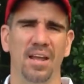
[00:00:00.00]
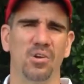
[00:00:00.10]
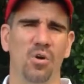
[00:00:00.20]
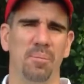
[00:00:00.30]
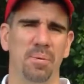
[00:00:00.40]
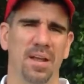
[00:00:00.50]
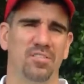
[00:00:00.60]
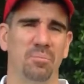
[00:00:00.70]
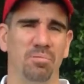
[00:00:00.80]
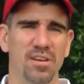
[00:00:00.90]
grew up
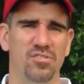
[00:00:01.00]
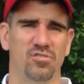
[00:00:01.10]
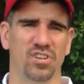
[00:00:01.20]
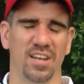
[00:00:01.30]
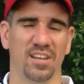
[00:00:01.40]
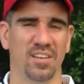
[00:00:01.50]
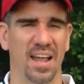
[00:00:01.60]
as a preacher's kids.